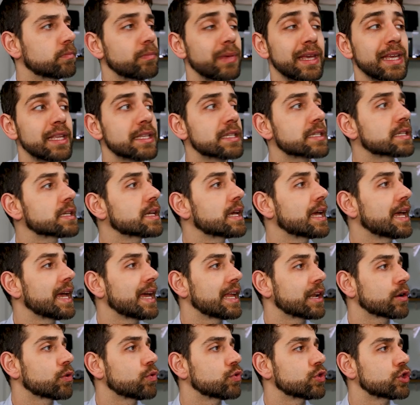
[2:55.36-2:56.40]
bits,
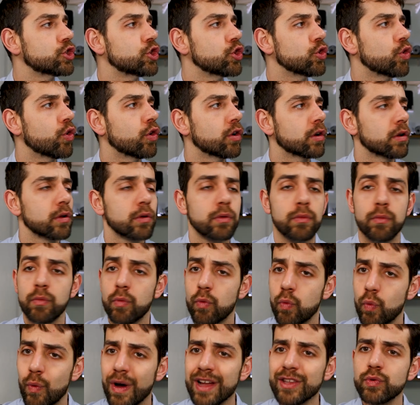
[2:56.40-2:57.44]
and continue on.
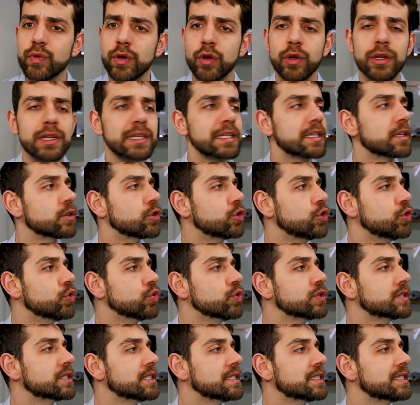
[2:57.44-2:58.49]
What we're gonna
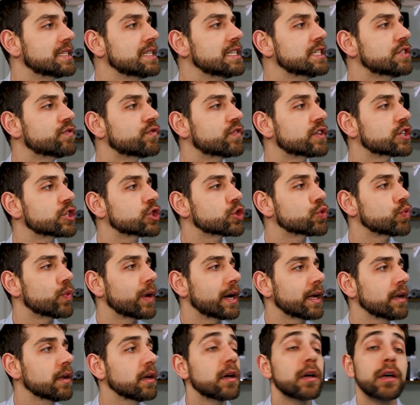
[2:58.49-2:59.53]
use is this first
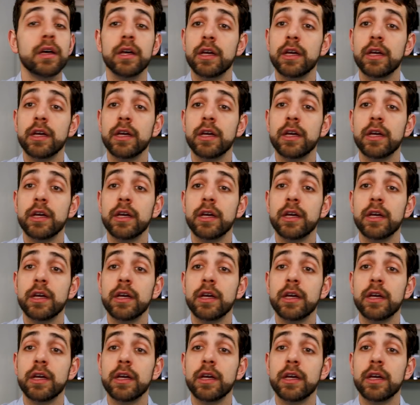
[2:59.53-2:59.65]
one,